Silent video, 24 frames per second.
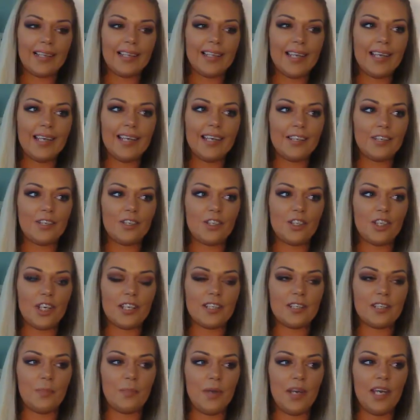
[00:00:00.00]
think it's
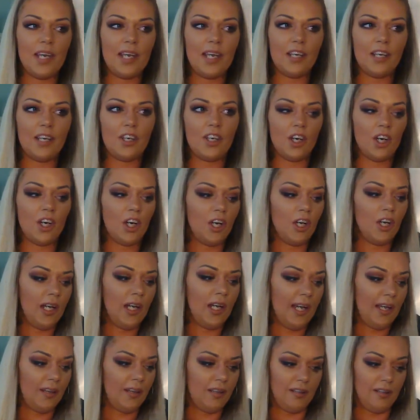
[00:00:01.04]
just being a girl
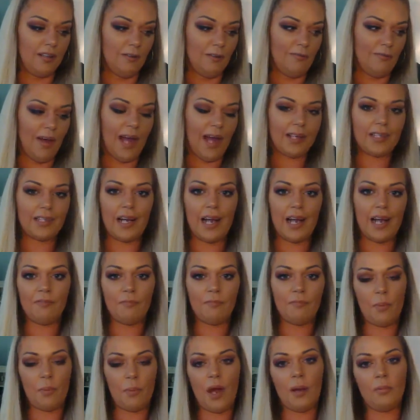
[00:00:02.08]
and the fact that
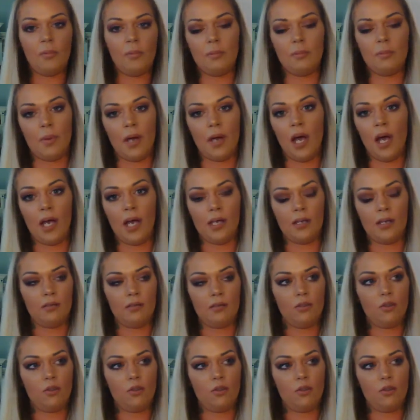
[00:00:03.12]
I've probably bought